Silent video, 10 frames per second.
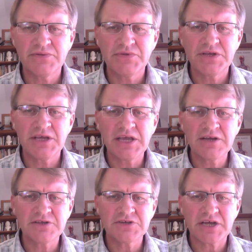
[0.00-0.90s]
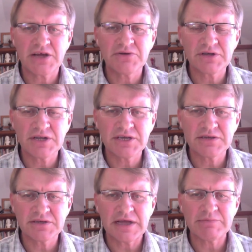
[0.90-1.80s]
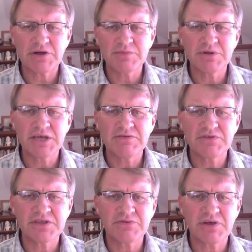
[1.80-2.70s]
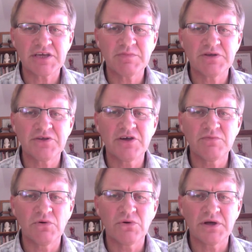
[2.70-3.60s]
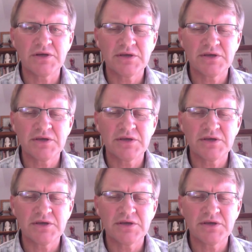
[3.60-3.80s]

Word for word: In England currently, um, I believe that they recommend no more,